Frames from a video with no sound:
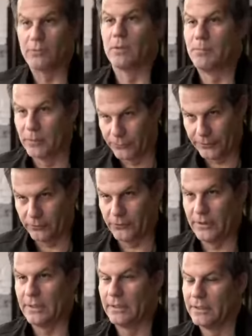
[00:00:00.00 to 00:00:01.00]
rebuilt their
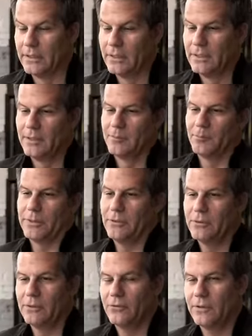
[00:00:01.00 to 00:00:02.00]
city, but you
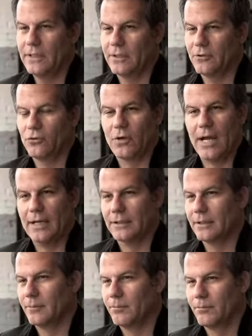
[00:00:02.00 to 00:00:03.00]
can see it
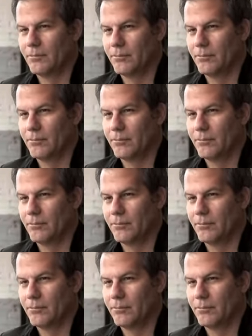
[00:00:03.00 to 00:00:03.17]
attracting